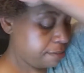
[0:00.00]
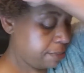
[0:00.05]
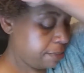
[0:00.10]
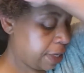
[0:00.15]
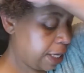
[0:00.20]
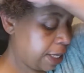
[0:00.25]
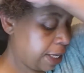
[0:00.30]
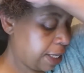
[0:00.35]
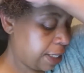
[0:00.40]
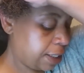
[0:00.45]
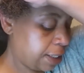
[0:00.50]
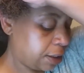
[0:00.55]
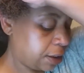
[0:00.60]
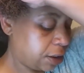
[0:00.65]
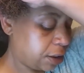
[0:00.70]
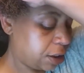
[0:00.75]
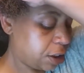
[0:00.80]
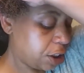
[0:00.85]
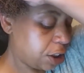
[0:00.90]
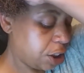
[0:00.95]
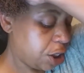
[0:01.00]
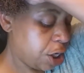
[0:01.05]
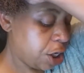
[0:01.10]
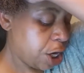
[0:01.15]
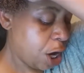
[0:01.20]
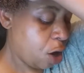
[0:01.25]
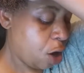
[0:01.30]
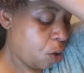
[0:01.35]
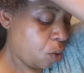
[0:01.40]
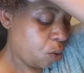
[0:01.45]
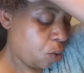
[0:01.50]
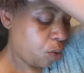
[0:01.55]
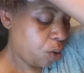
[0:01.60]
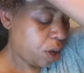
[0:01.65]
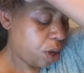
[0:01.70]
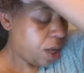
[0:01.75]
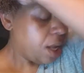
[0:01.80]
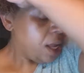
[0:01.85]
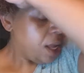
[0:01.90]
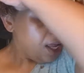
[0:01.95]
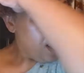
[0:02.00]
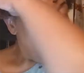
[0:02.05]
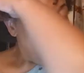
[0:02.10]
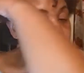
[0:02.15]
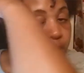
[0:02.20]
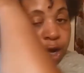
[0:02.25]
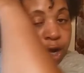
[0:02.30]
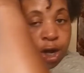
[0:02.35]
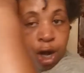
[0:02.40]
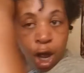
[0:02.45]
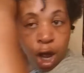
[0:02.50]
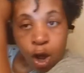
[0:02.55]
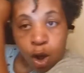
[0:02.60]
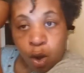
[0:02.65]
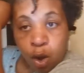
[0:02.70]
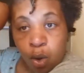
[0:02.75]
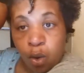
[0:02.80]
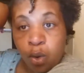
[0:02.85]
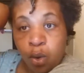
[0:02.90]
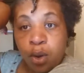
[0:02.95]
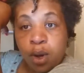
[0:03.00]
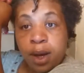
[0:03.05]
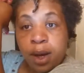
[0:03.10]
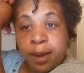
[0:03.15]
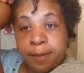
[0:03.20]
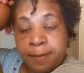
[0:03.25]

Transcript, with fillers: means no. No